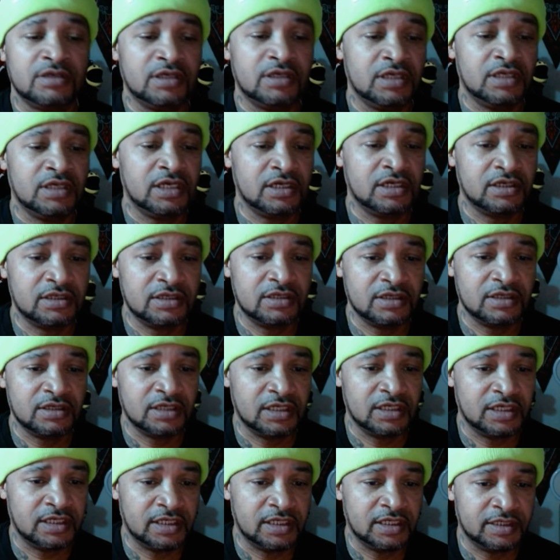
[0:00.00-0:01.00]
It can
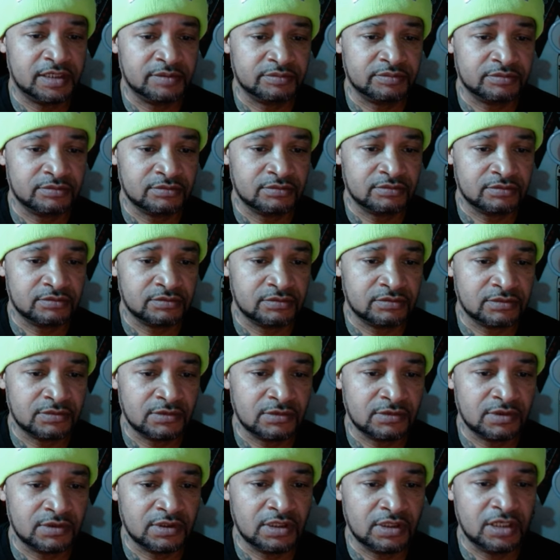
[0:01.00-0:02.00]
um,
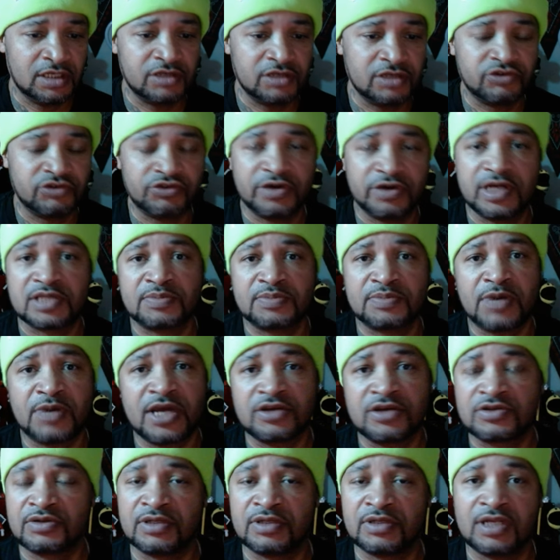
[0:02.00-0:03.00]
it can transpire
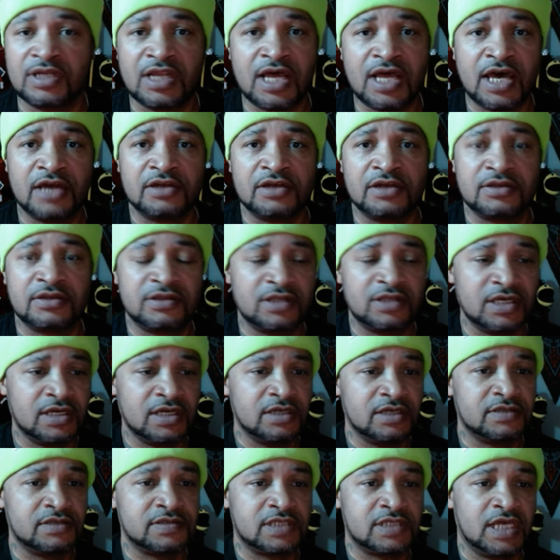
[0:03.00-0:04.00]
to a lot of
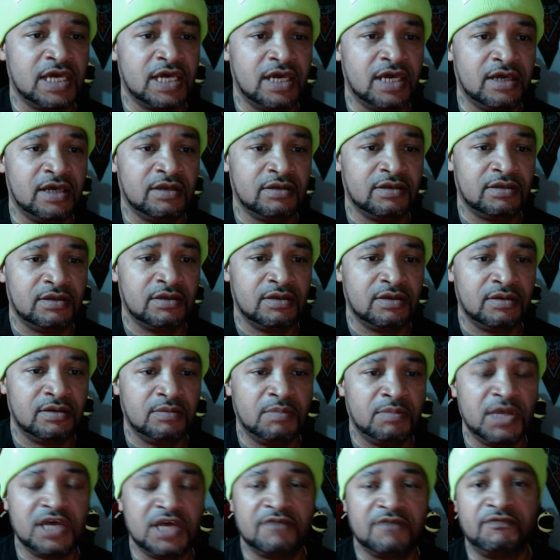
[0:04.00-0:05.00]
things that
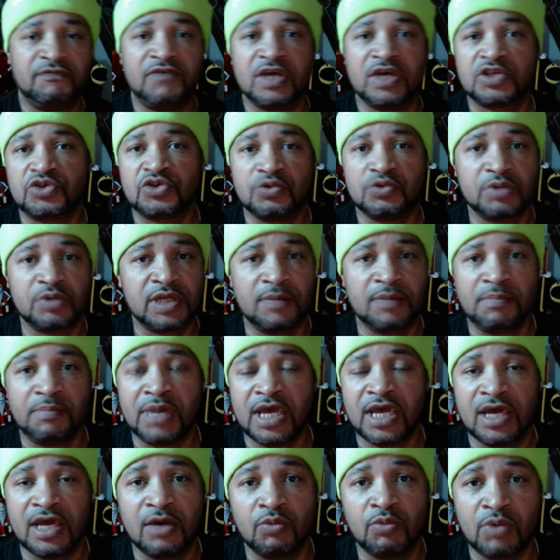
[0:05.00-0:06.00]
may affect you in a
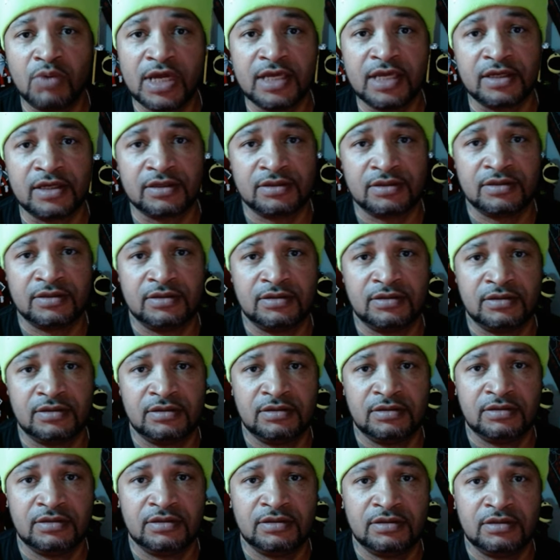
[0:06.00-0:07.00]
bad way.
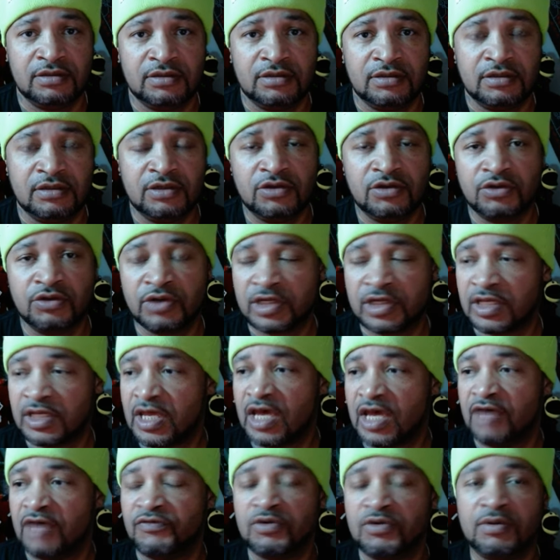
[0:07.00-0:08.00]
You know, it can
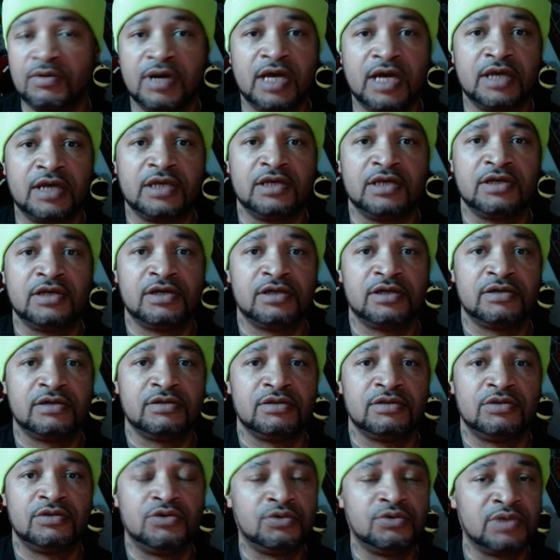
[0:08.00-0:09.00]
have you out here
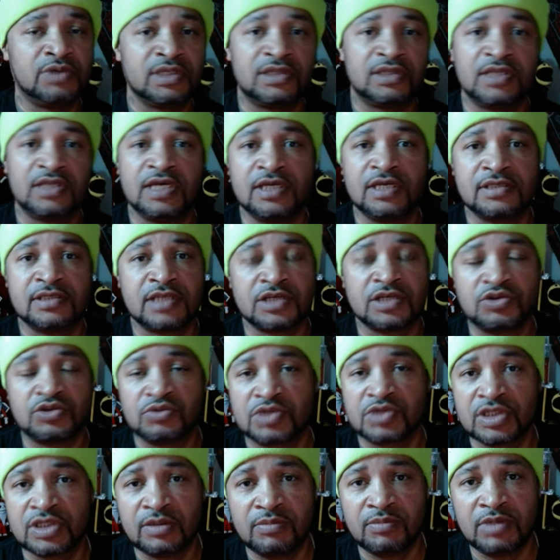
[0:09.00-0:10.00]
doing things that you
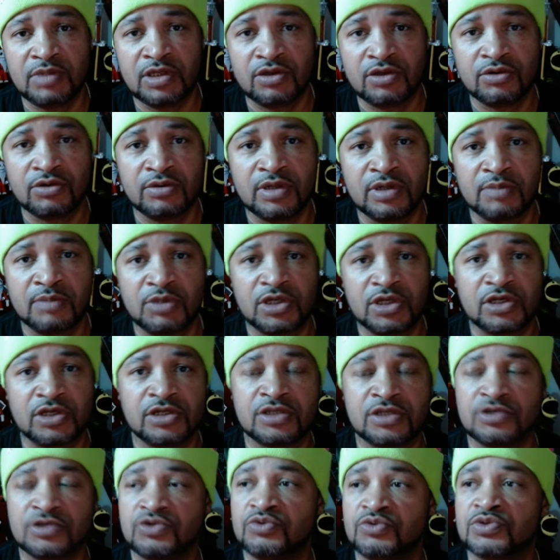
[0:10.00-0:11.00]
shouldn't be doing
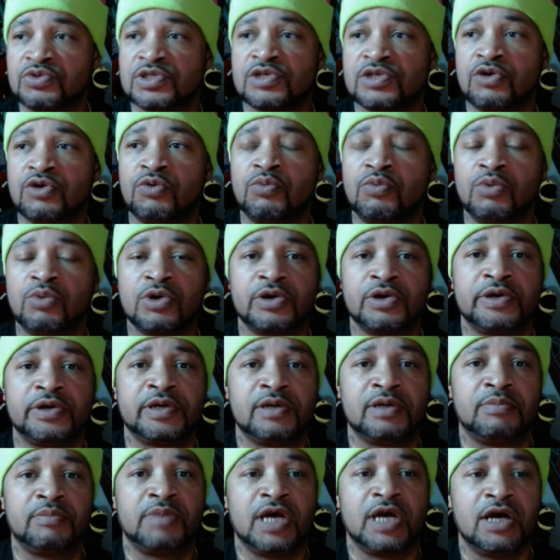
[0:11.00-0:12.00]
because you so worry
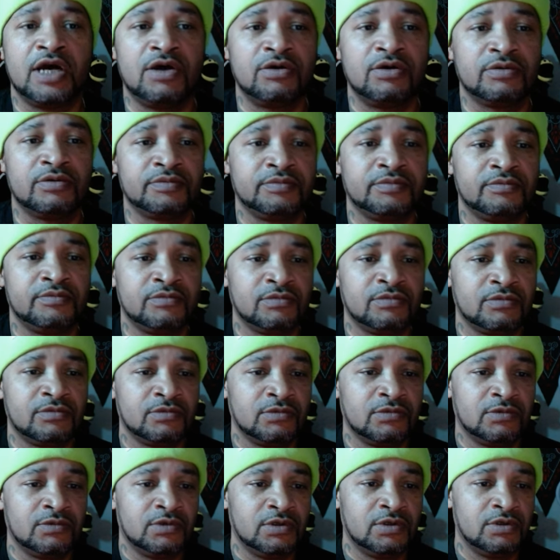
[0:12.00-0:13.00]
about,
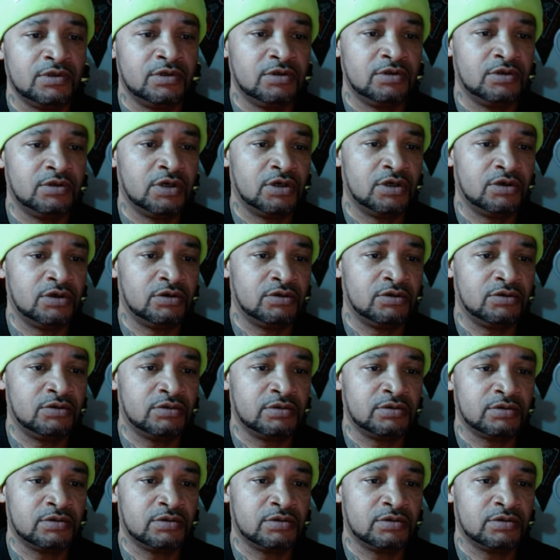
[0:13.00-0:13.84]
you know,